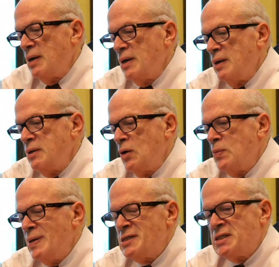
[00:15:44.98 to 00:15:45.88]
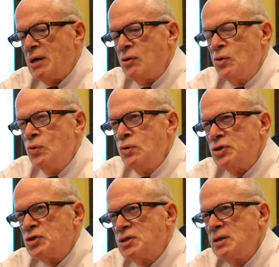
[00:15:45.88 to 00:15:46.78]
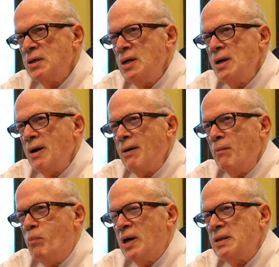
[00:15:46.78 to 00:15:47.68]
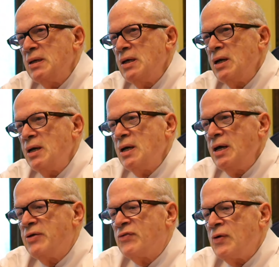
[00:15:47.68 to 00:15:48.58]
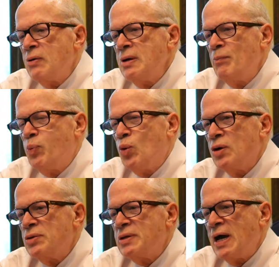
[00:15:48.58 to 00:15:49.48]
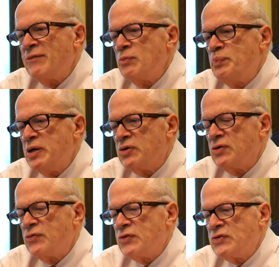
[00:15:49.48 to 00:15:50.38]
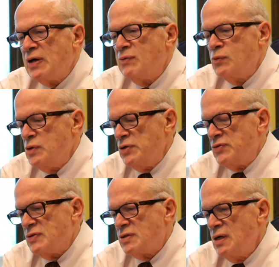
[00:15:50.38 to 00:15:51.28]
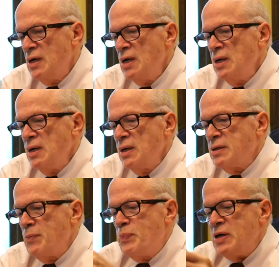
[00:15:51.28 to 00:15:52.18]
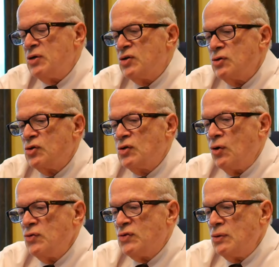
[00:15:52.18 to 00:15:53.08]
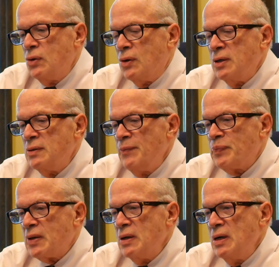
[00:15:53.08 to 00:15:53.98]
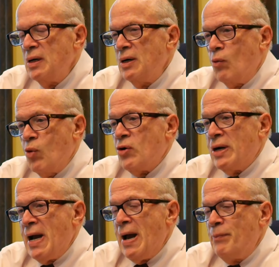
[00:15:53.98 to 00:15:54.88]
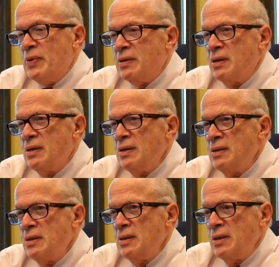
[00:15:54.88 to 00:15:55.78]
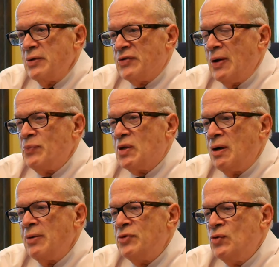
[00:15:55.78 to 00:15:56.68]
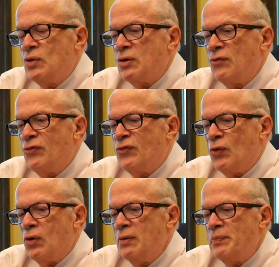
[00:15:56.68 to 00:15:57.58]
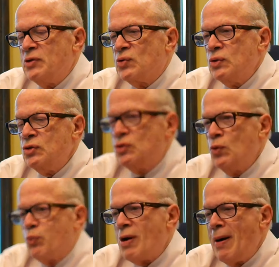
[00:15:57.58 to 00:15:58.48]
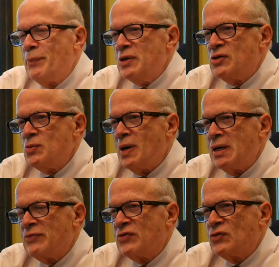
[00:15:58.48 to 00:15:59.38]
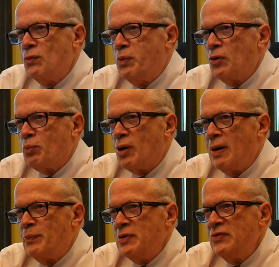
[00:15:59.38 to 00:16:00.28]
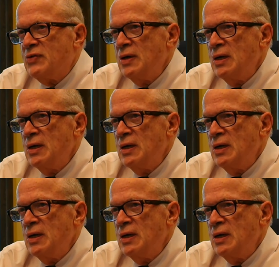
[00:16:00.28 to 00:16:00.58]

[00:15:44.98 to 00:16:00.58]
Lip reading: I know it may sound ghoulish, but it's very important to have a picture for several reasons. The picture shows the lawyer where it happened. Sometimes you could have fallen between two properties. You might have to sue both properties.